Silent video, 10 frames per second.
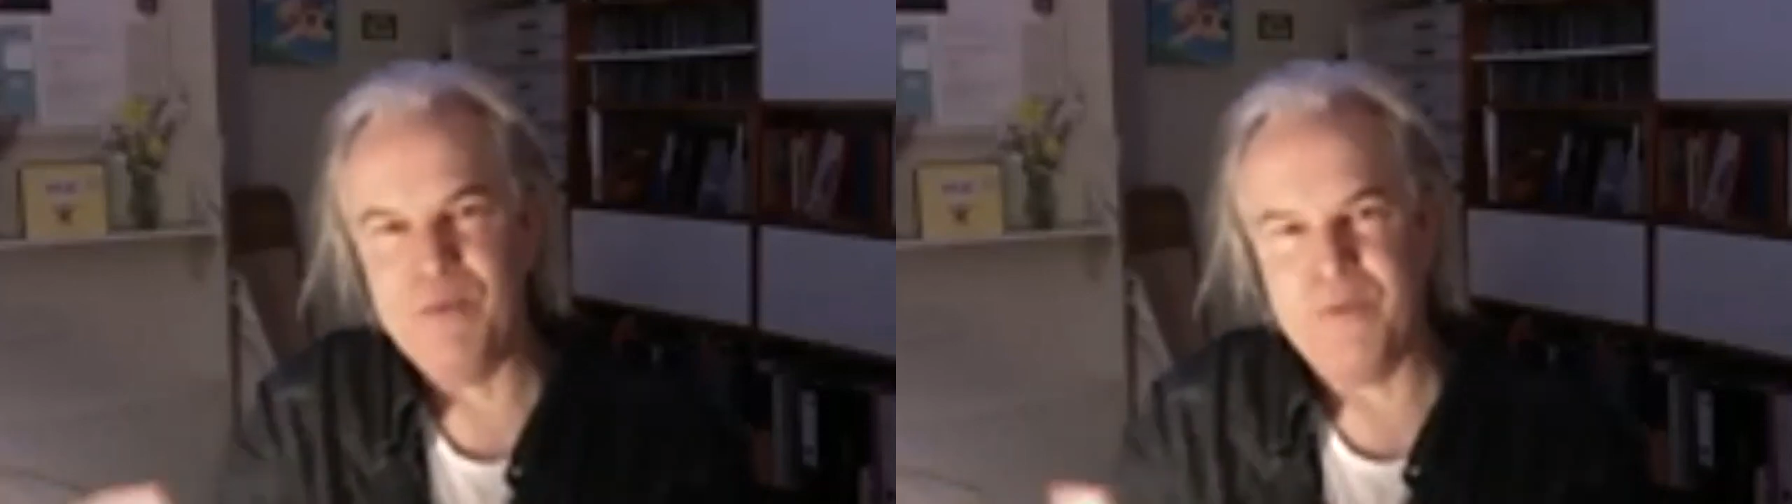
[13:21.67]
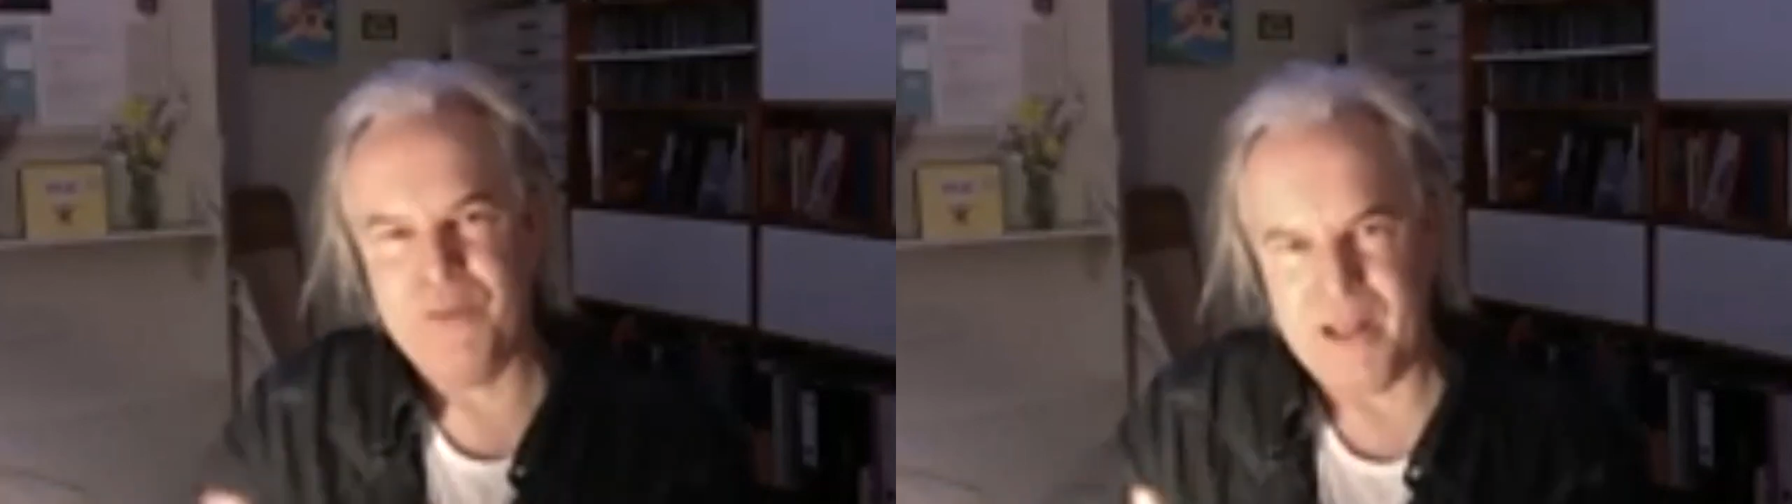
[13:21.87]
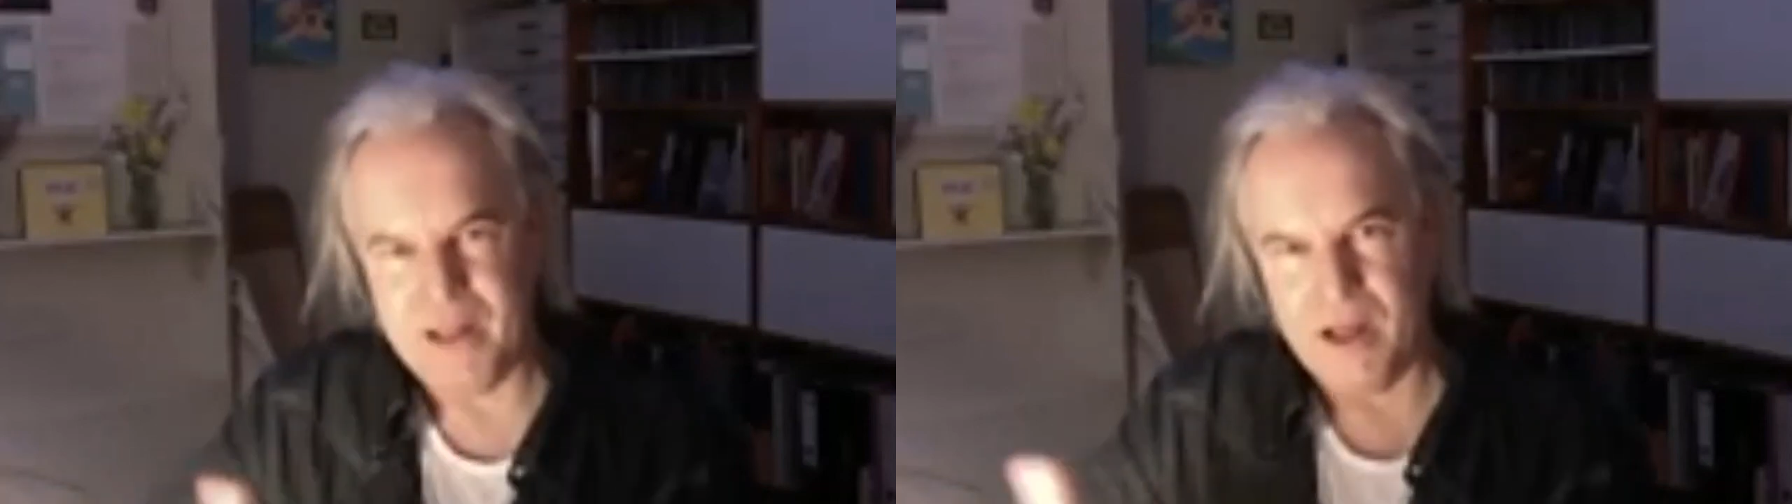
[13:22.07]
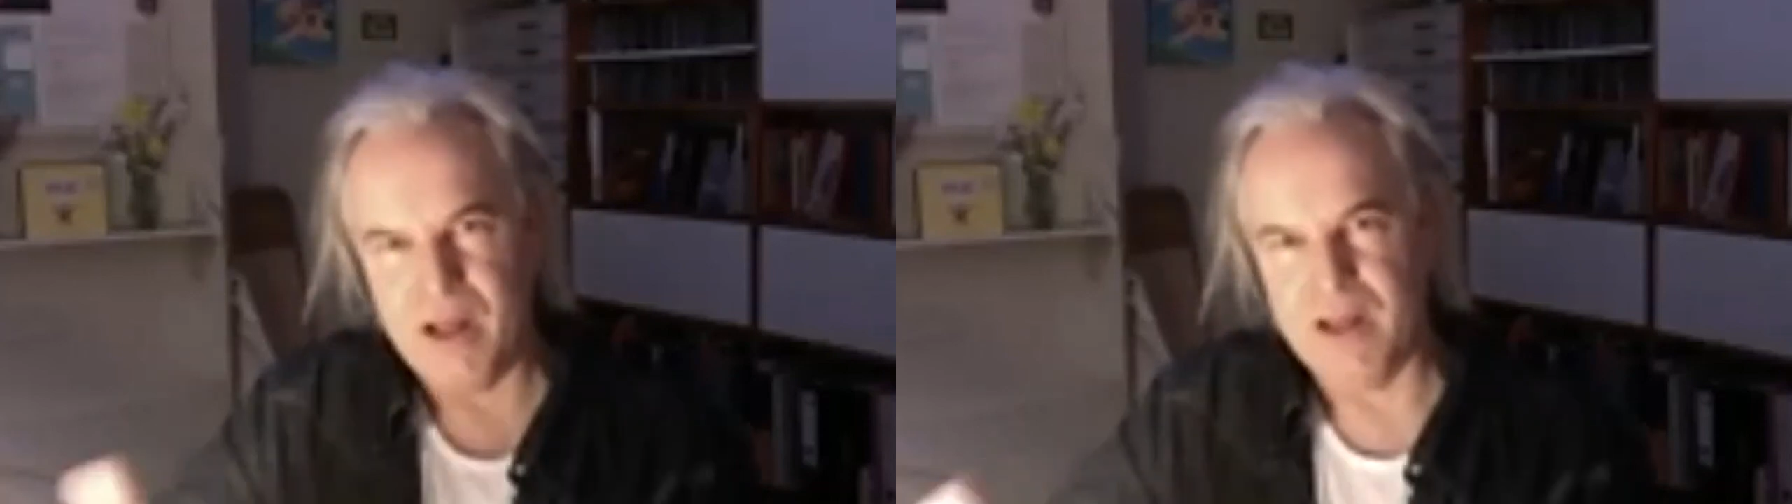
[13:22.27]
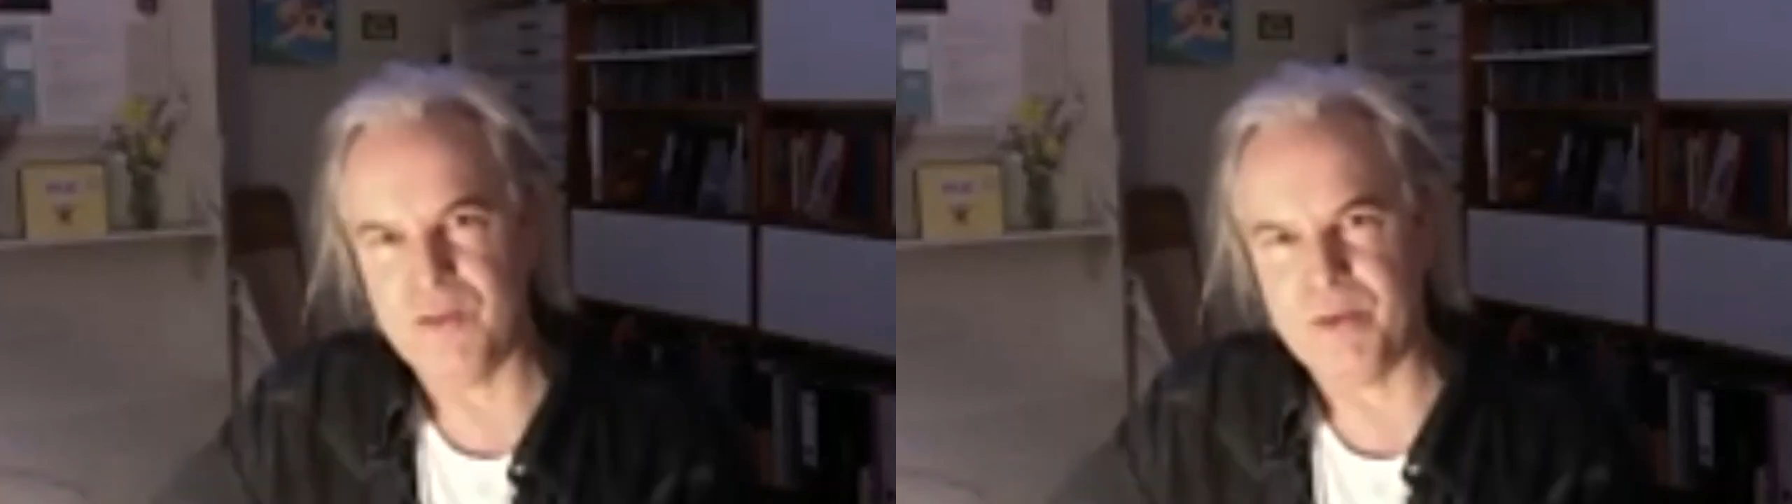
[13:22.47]
that I
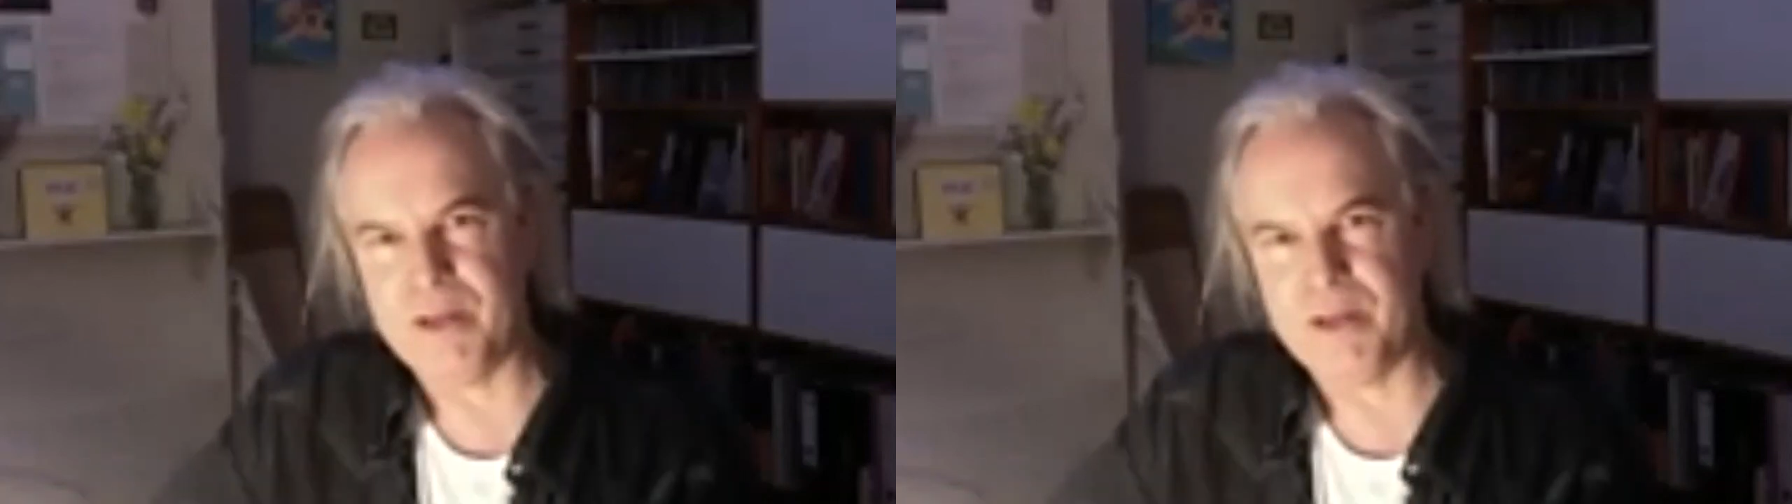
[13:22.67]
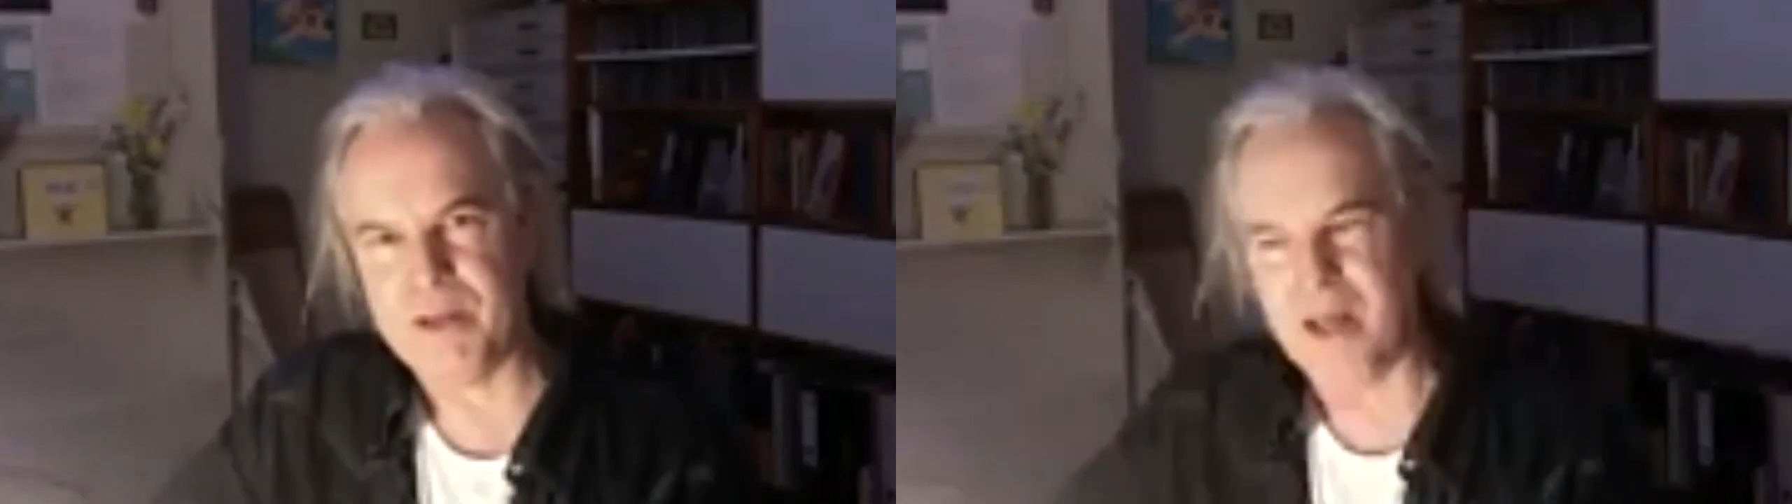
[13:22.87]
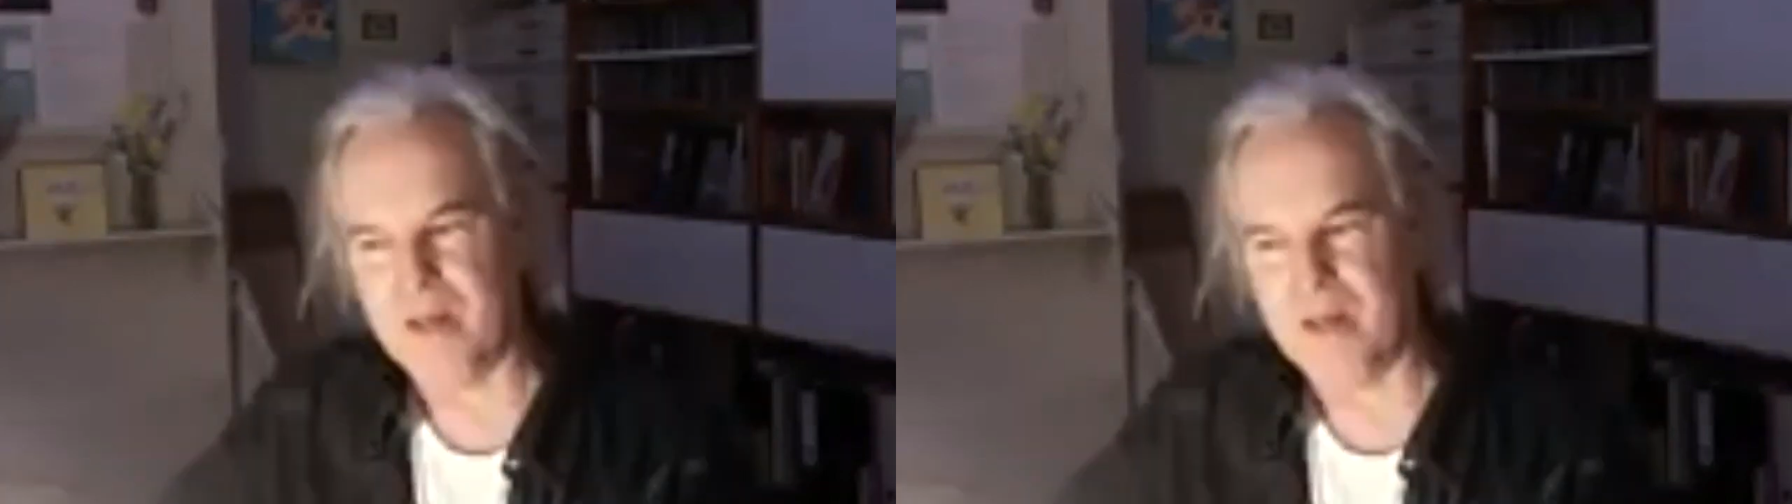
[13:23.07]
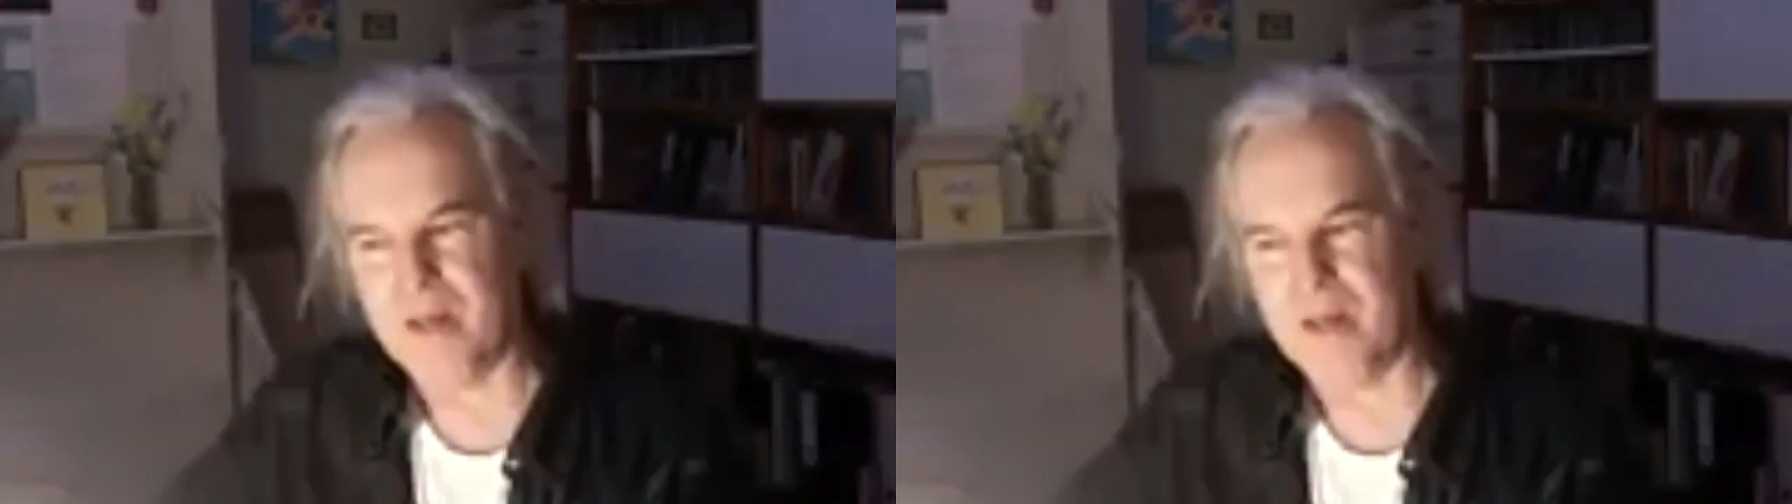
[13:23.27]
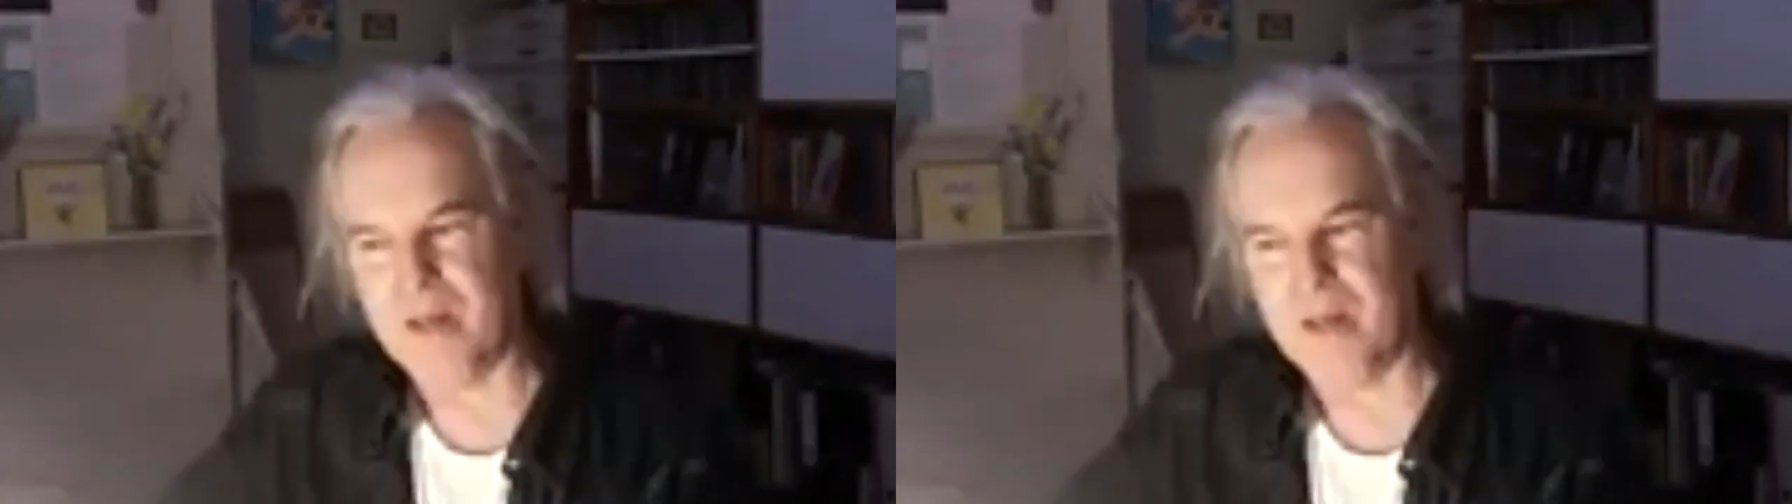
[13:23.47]
expressed about the
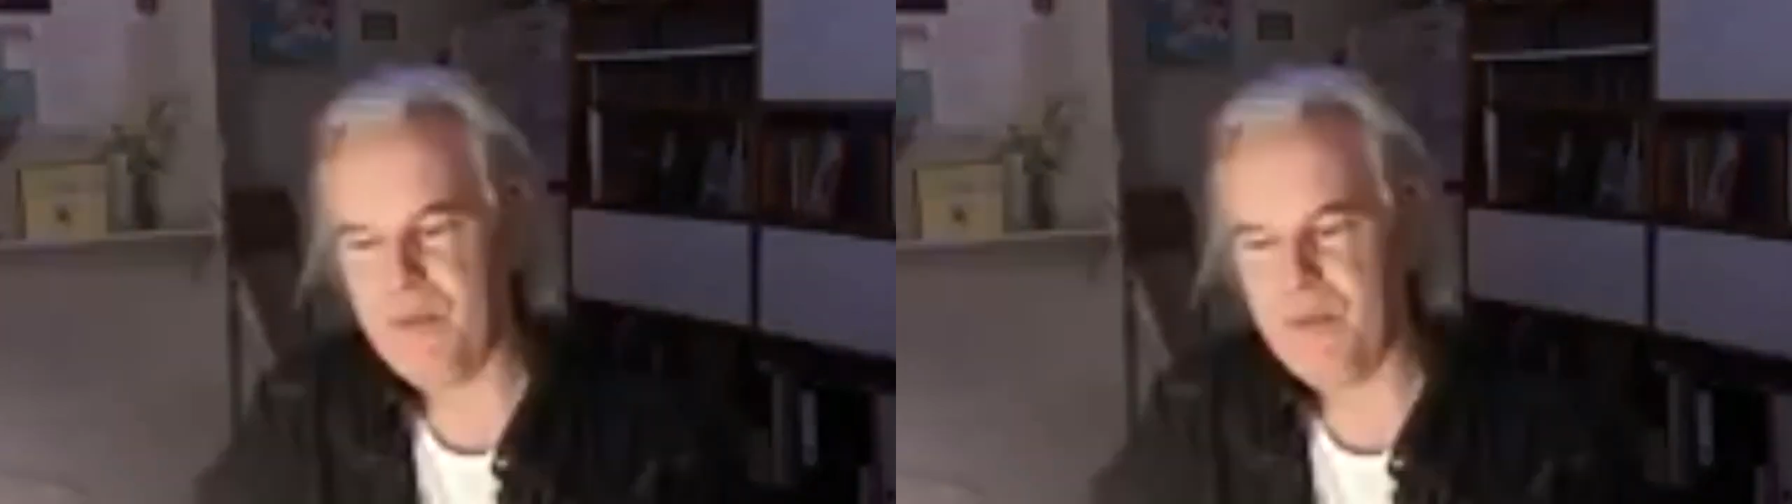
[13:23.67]
breakdown,